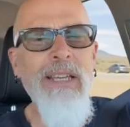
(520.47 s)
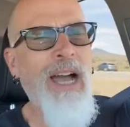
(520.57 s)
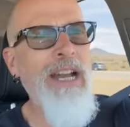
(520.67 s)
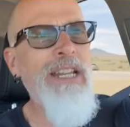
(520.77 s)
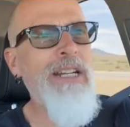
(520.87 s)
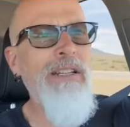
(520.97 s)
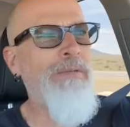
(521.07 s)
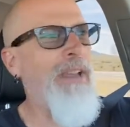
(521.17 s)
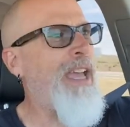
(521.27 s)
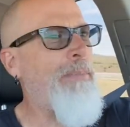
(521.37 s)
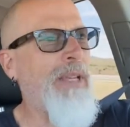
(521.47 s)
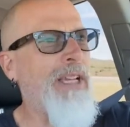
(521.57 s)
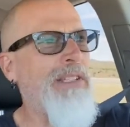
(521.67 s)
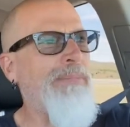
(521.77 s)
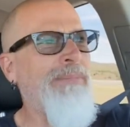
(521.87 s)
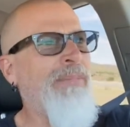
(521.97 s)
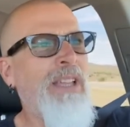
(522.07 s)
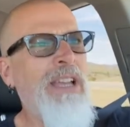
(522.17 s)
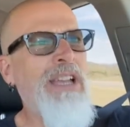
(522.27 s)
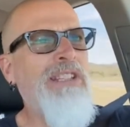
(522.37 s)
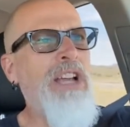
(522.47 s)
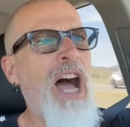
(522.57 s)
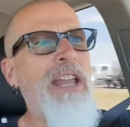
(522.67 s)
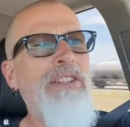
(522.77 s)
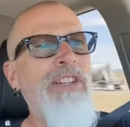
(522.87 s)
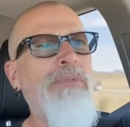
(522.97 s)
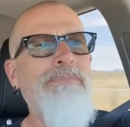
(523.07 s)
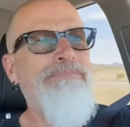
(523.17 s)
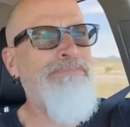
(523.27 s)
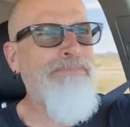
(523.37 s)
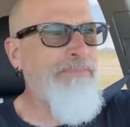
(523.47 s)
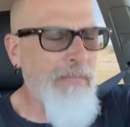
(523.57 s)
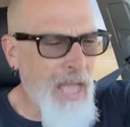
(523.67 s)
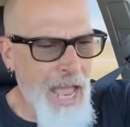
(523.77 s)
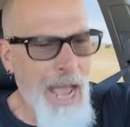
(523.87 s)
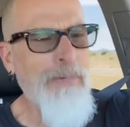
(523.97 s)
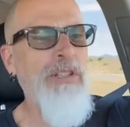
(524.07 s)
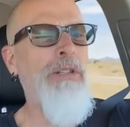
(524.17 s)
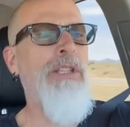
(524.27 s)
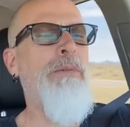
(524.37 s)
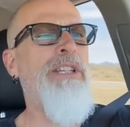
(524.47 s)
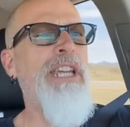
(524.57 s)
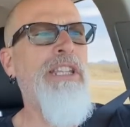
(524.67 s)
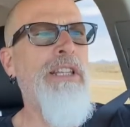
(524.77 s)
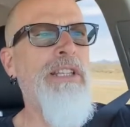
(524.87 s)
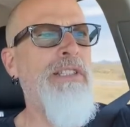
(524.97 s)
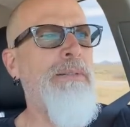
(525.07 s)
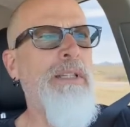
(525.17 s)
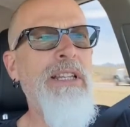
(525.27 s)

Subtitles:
event because it's gotten just absolutely ridiculous.